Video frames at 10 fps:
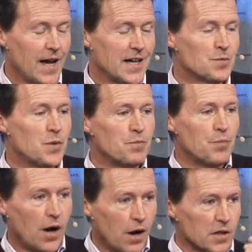has been
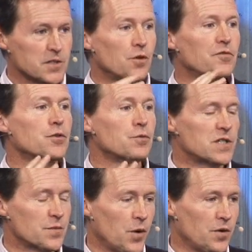part of the
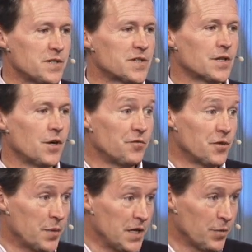response of
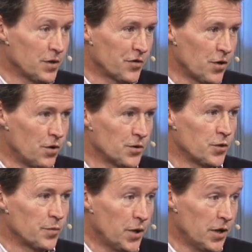the people of God
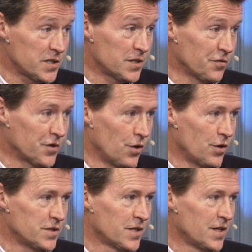or the person of
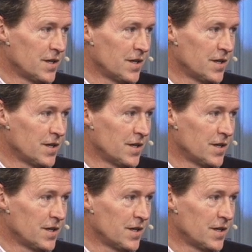God